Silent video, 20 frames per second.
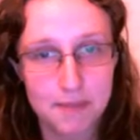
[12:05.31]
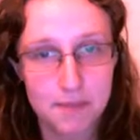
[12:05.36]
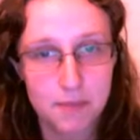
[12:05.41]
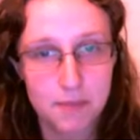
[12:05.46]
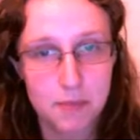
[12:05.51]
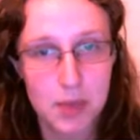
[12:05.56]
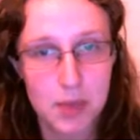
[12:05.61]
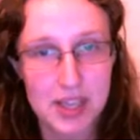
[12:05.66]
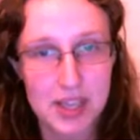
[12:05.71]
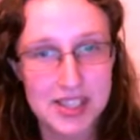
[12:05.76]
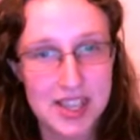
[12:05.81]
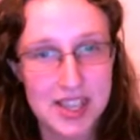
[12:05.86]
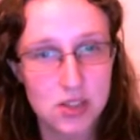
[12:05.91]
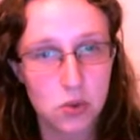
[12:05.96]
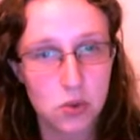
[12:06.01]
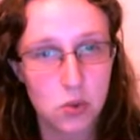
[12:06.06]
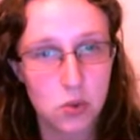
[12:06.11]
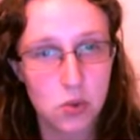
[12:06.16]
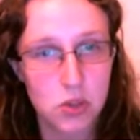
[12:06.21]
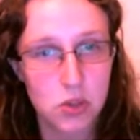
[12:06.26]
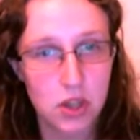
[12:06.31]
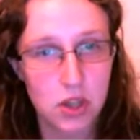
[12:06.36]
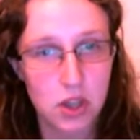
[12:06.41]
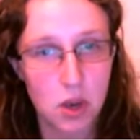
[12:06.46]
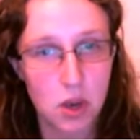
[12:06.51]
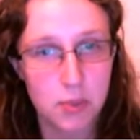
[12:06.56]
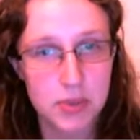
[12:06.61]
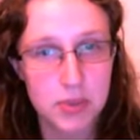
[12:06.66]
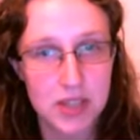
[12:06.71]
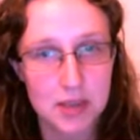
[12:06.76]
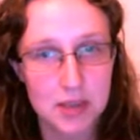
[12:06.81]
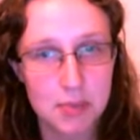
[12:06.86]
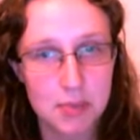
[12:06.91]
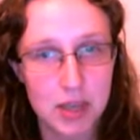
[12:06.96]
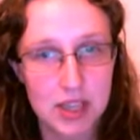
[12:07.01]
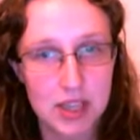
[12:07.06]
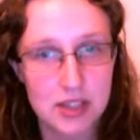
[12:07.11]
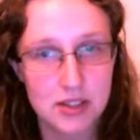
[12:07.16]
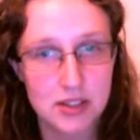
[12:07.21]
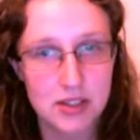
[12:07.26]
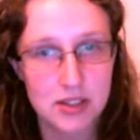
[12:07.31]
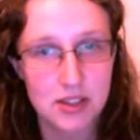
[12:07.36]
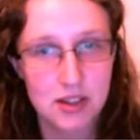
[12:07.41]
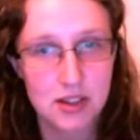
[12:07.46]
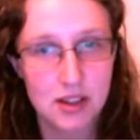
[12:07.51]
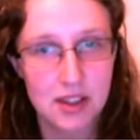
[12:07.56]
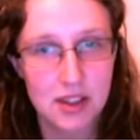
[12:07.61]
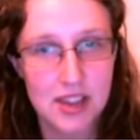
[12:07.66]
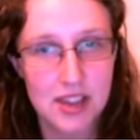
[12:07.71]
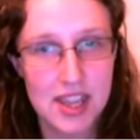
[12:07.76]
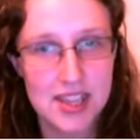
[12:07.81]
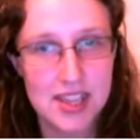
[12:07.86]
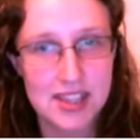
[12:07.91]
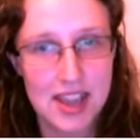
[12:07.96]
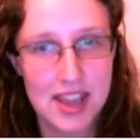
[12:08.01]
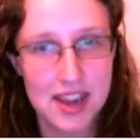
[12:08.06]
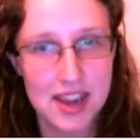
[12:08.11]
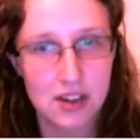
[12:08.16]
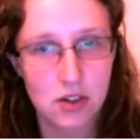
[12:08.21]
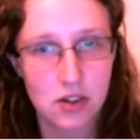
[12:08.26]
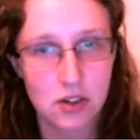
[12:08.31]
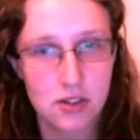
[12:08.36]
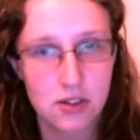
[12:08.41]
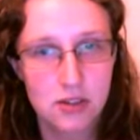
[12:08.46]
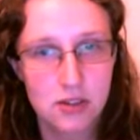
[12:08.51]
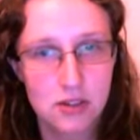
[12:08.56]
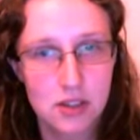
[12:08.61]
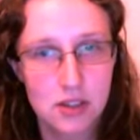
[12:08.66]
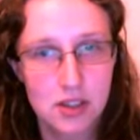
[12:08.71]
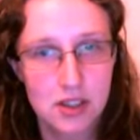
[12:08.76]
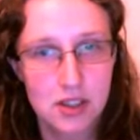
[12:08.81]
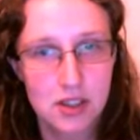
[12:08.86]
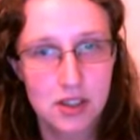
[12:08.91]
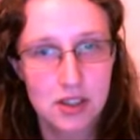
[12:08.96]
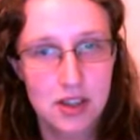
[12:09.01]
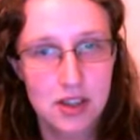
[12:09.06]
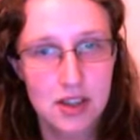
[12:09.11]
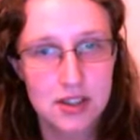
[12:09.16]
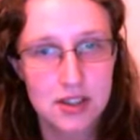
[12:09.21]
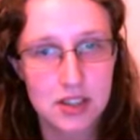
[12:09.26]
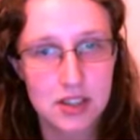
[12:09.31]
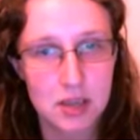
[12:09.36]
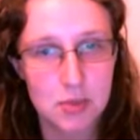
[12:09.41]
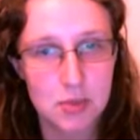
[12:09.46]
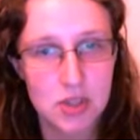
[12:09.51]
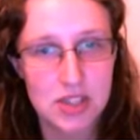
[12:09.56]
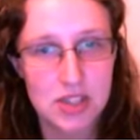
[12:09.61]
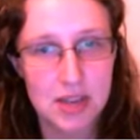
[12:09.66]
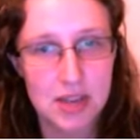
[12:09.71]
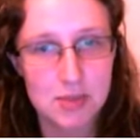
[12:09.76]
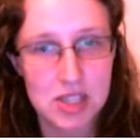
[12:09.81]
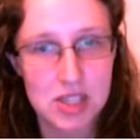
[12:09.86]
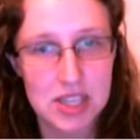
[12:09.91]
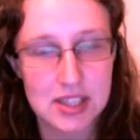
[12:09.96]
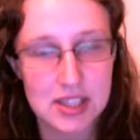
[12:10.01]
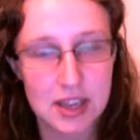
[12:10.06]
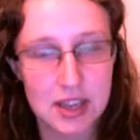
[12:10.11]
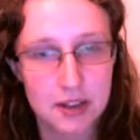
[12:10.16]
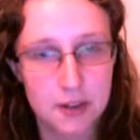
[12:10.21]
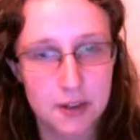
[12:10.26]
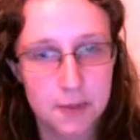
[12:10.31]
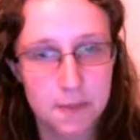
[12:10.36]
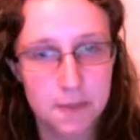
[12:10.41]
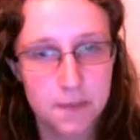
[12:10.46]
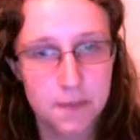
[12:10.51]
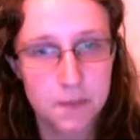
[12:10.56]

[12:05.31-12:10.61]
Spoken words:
because that's also the opposite, because this angle is going to be the same as this angle.